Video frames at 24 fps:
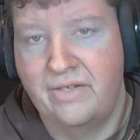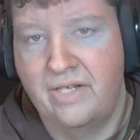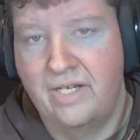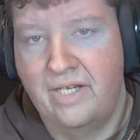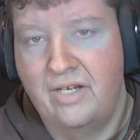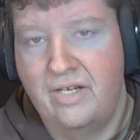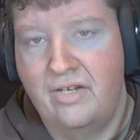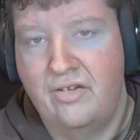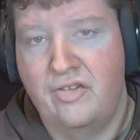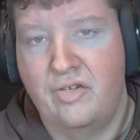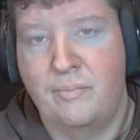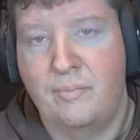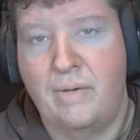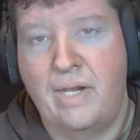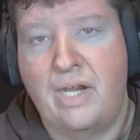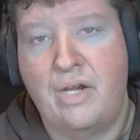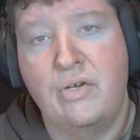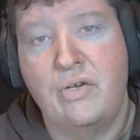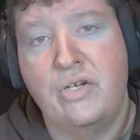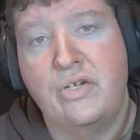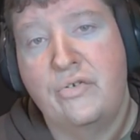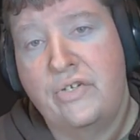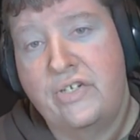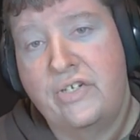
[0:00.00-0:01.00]
Their power
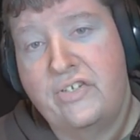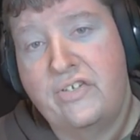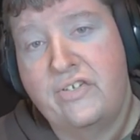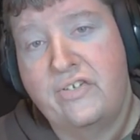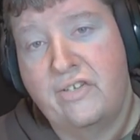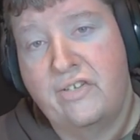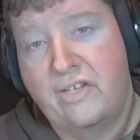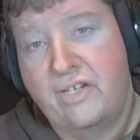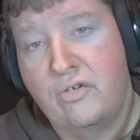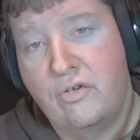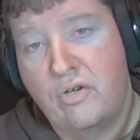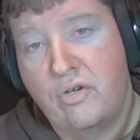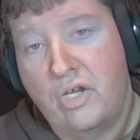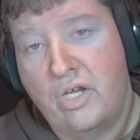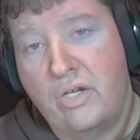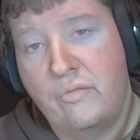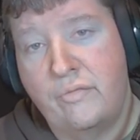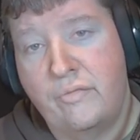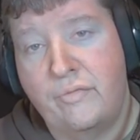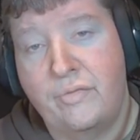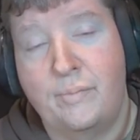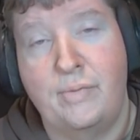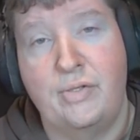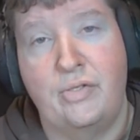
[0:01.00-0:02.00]
increases later on
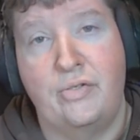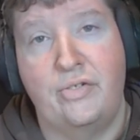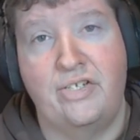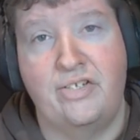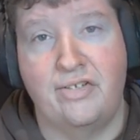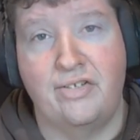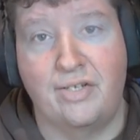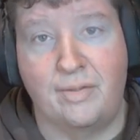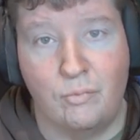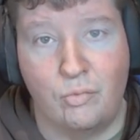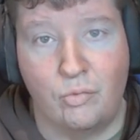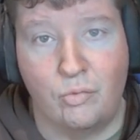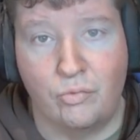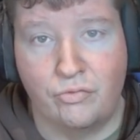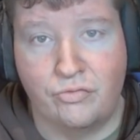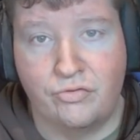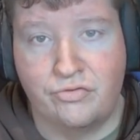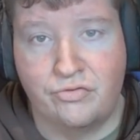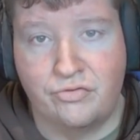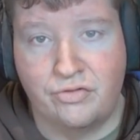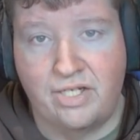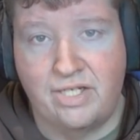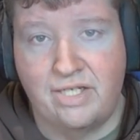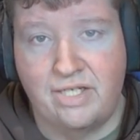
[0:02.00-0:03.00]
with abilities like Mortal
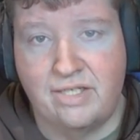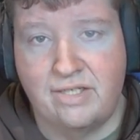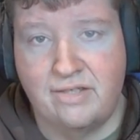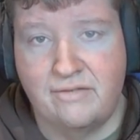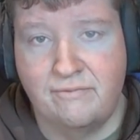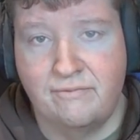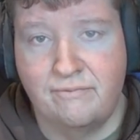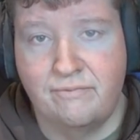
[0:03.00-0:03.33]
Strike,